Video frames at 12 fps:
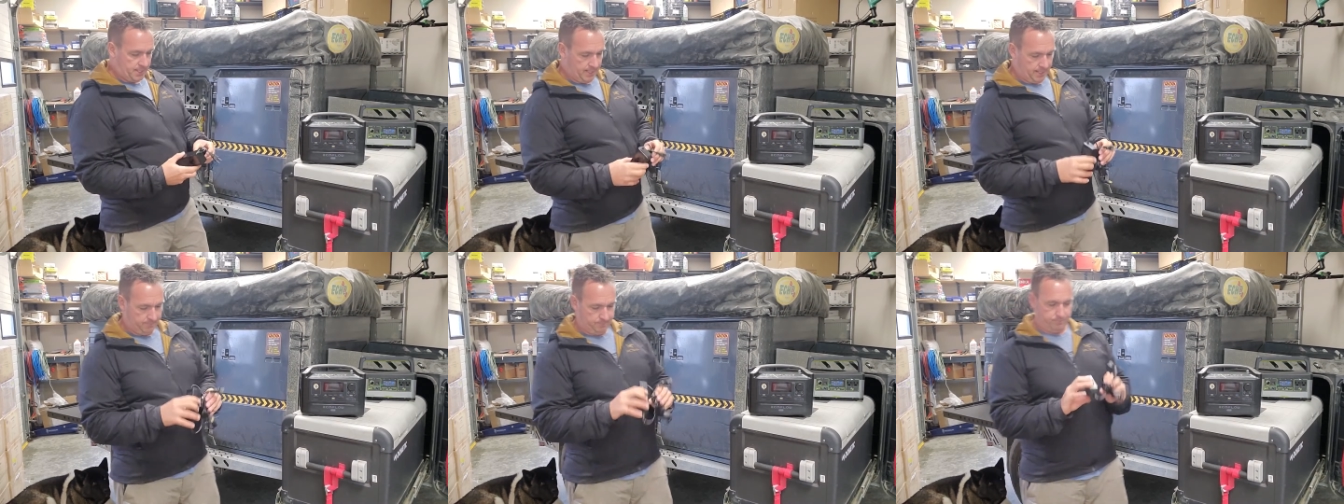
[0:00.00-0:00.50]

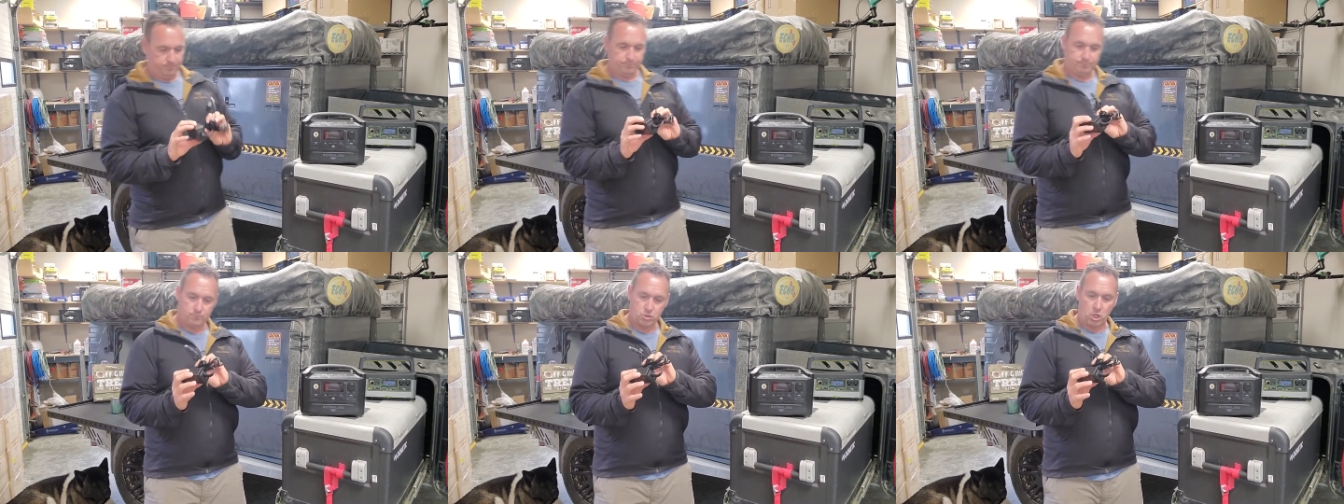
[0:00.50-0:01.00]
um,
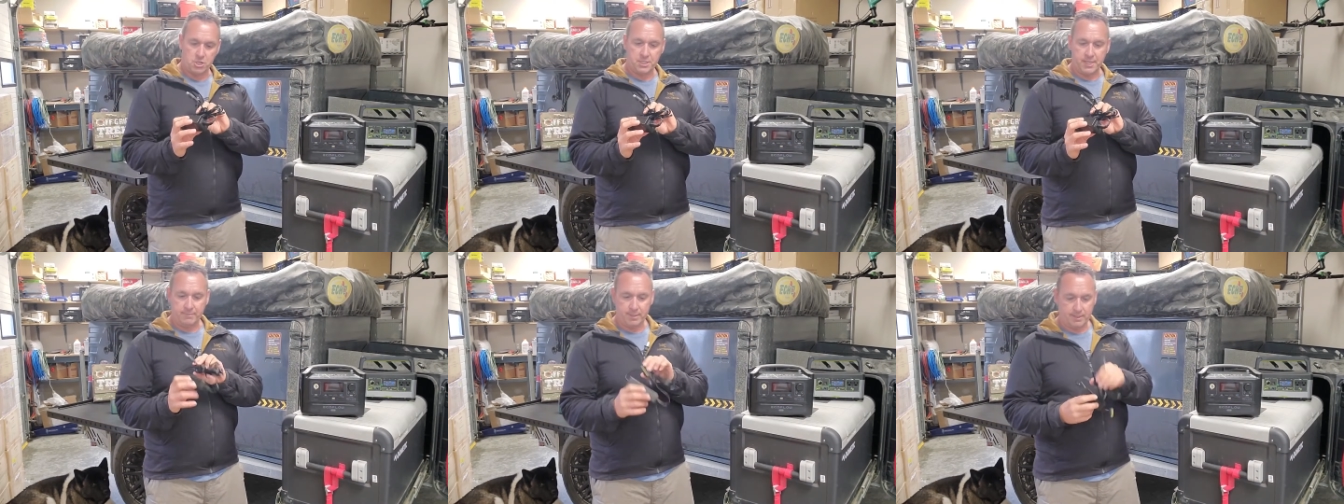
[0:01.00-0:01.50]
charging
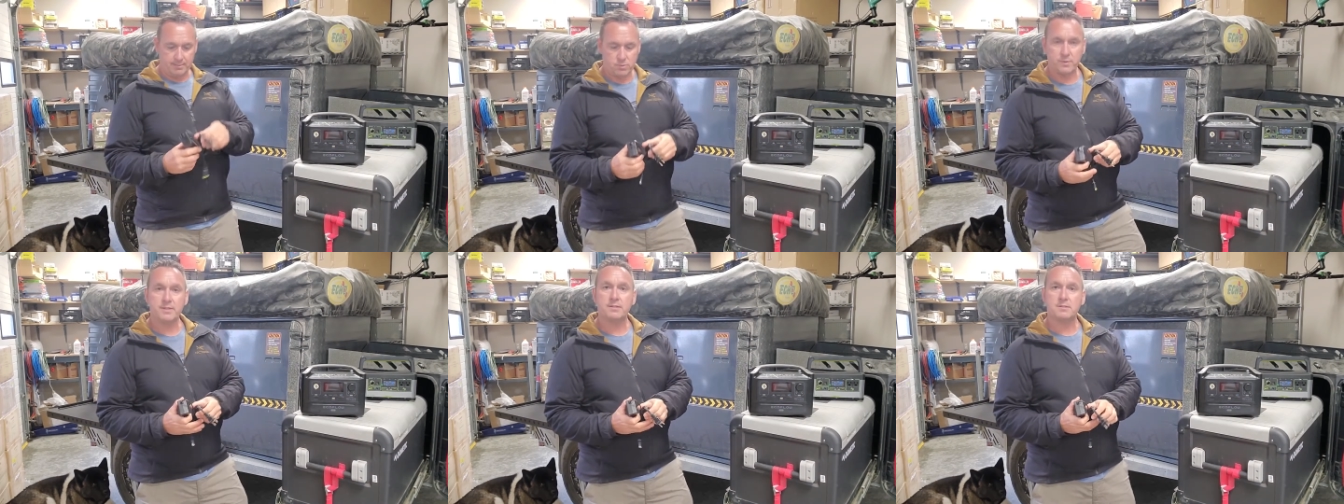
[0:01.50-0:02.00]
cable that
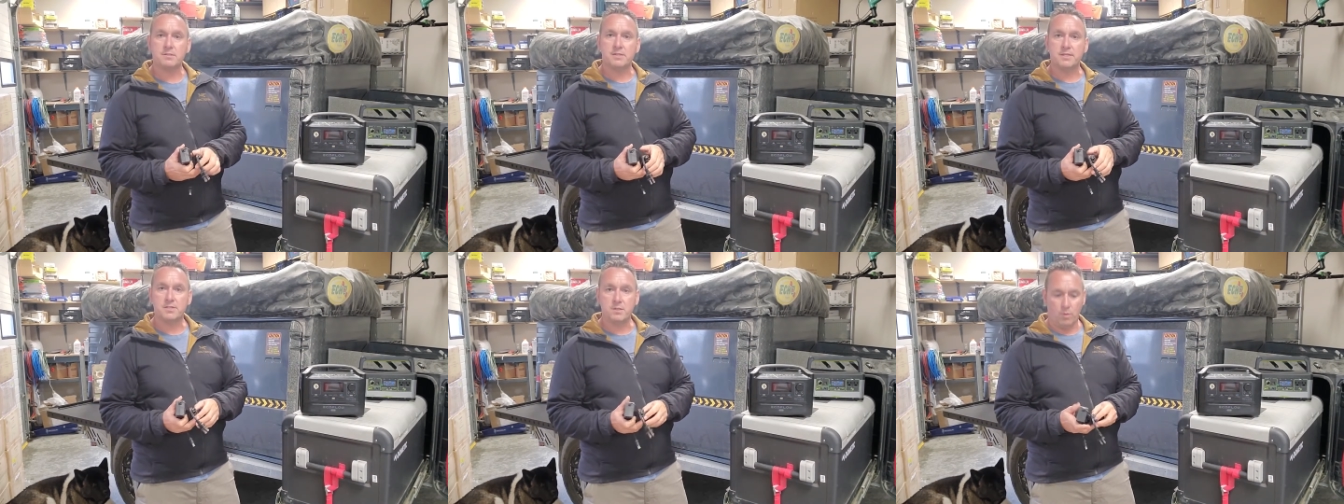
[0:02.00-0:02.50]
comes with it. It's a
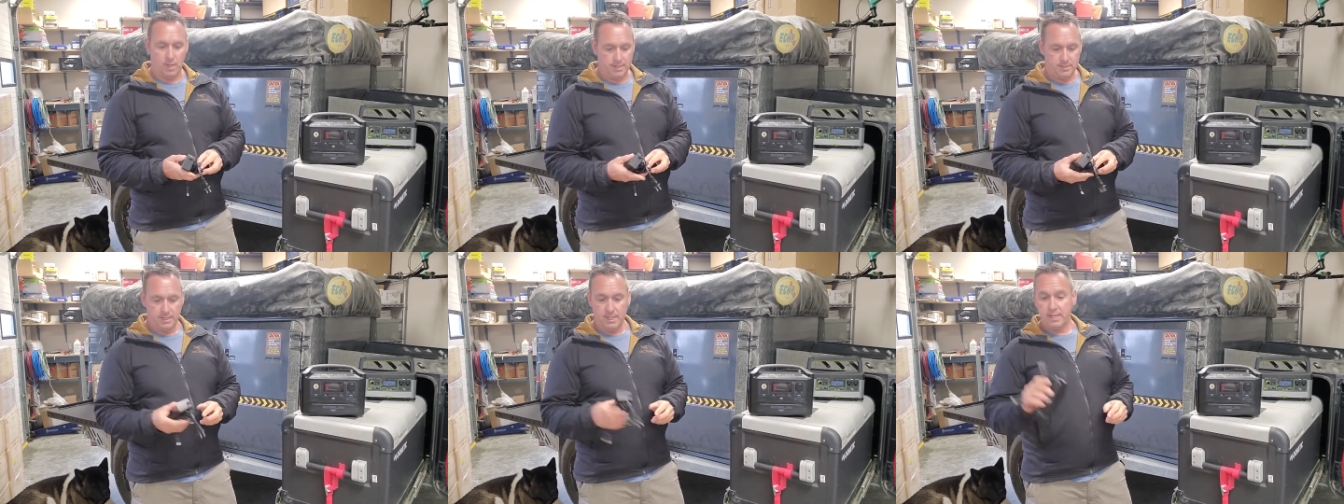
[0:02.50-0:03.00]
60
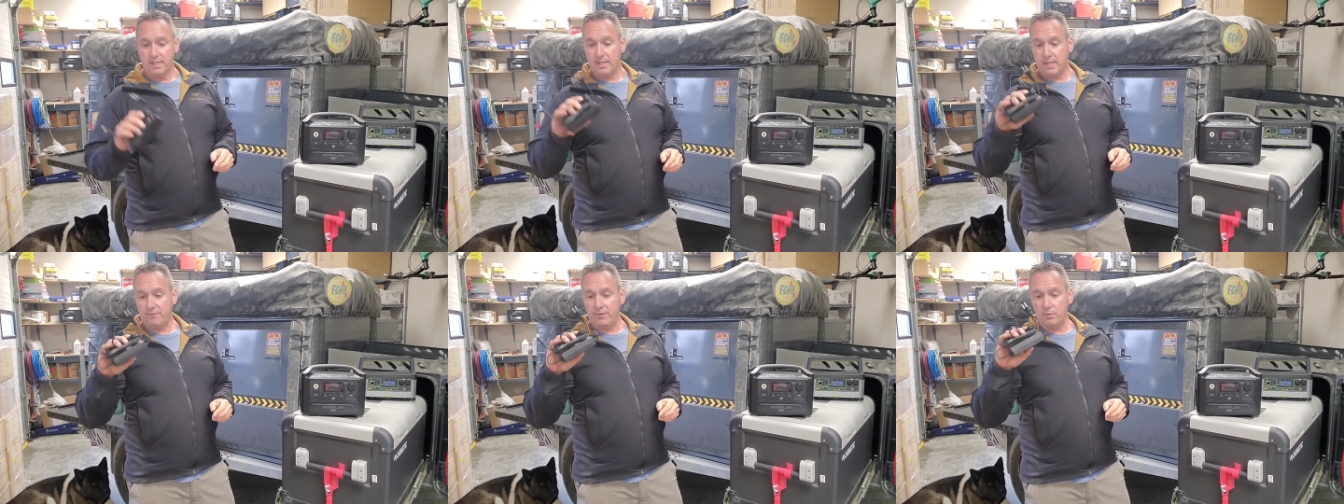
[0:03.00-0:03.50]
watt.
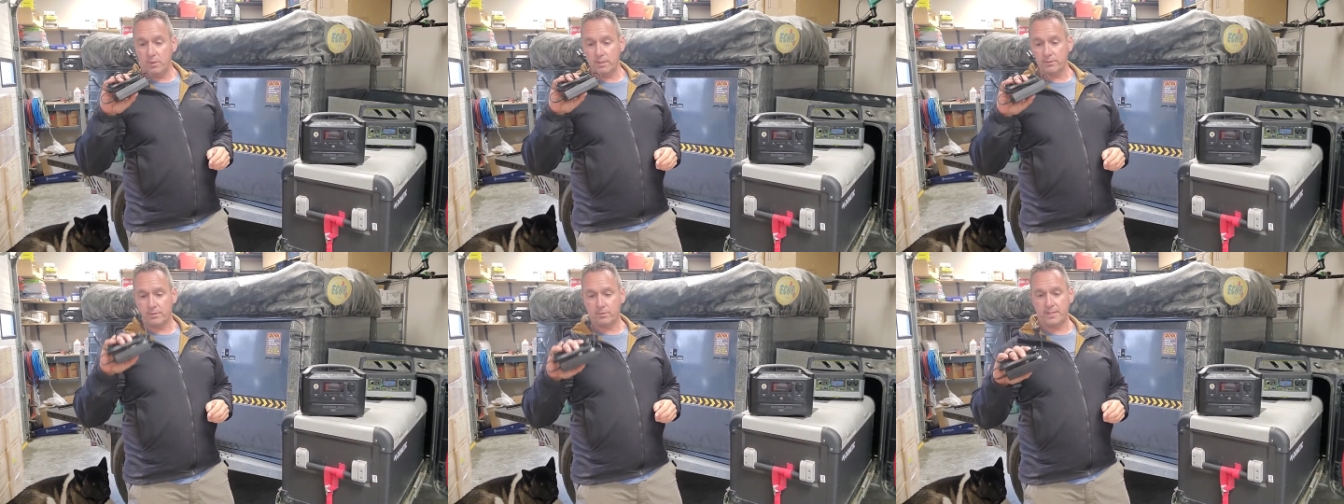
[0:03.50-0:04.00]
If you
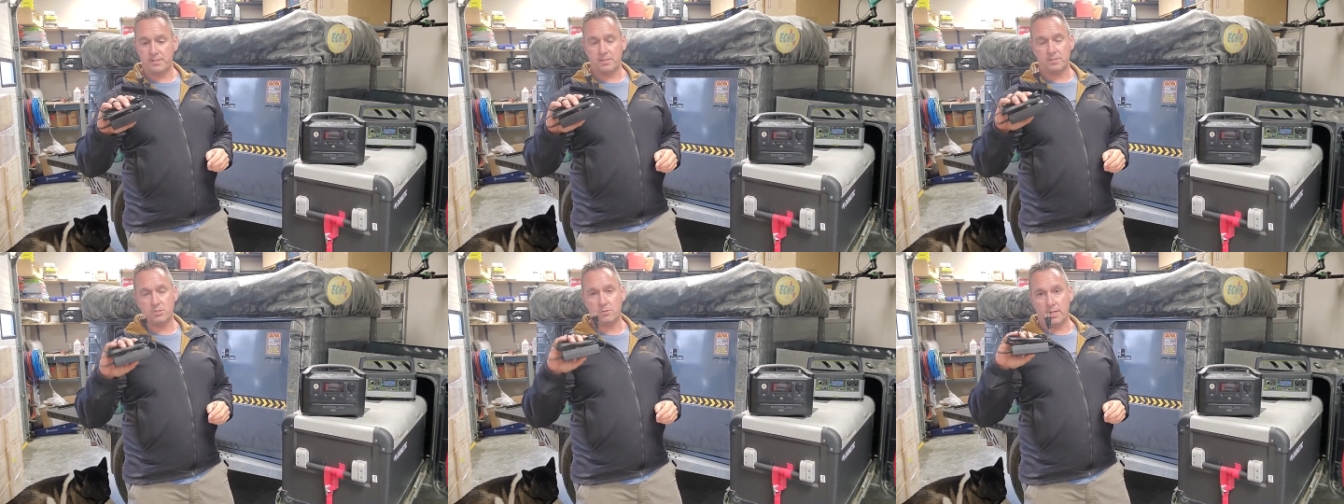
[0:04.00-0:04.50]
want to increase
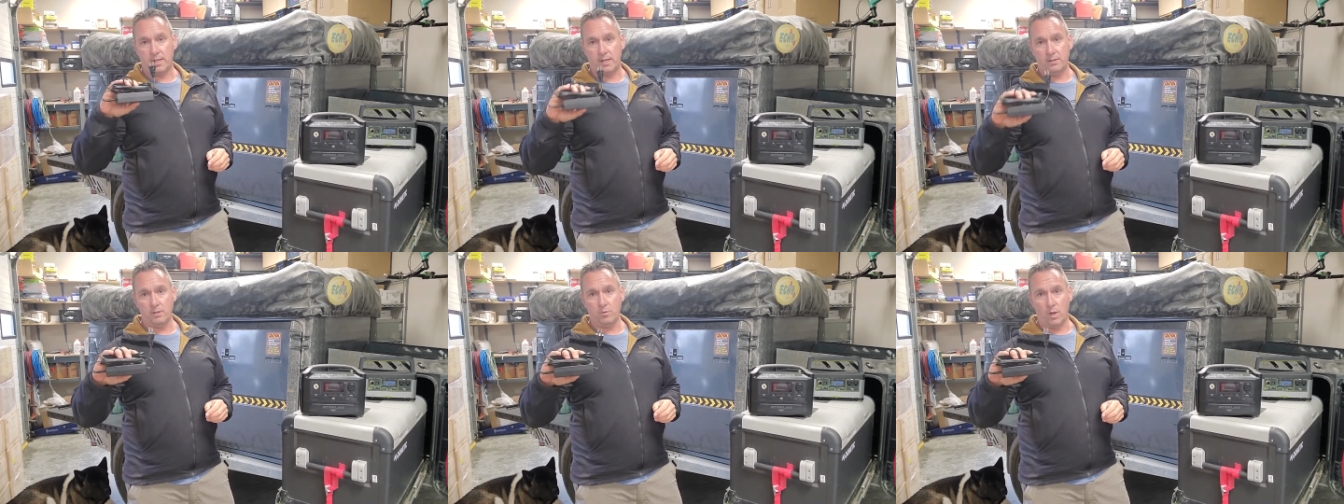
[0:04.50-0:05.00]
this to a 100